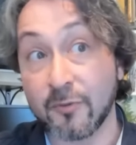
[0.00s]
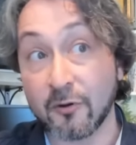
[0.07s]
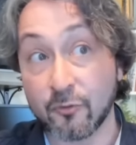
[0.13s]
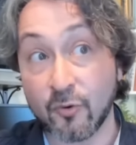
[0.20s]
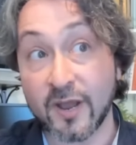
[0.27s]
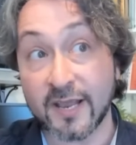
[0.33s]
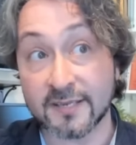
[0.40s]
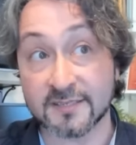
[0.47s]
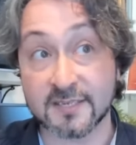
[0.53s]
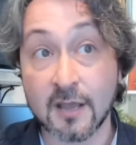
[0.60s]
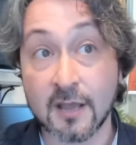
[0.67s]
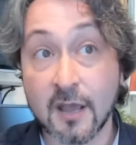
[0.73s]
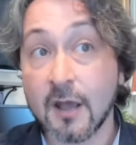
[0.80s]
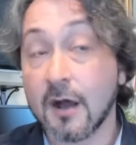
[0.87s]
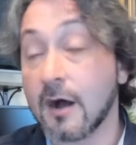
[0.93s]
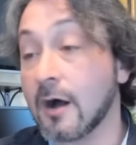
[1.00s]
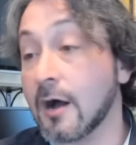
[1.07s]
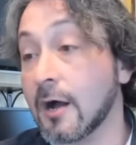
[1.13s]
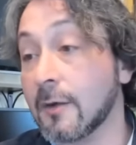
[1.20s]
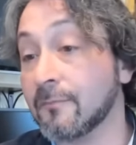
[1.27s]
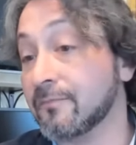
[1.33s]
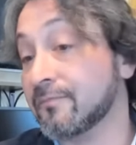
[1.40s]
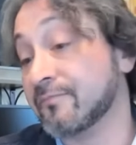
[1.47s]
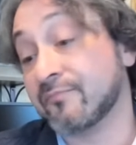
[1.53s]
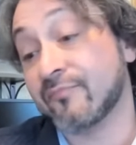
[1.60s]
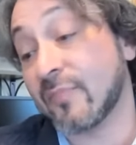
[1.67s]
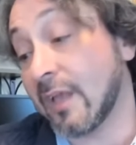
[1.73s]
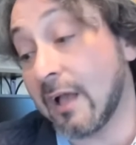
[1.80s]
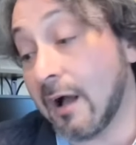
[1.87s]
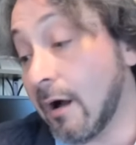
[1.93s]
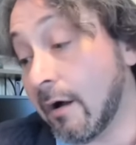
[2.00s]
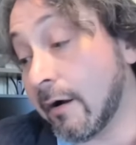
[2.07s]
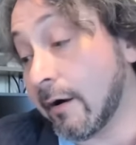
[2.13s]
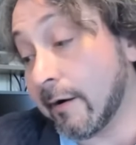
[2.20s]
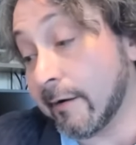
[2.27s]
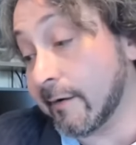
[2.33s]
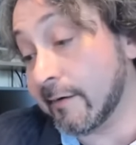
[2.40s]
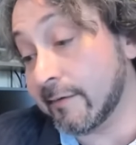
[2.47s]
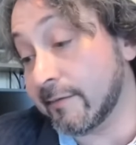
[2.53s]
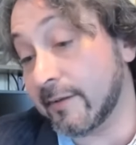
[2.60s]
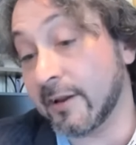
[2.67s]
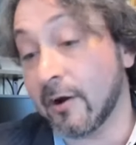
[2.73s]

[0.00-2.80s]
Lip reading: both ways. Um, are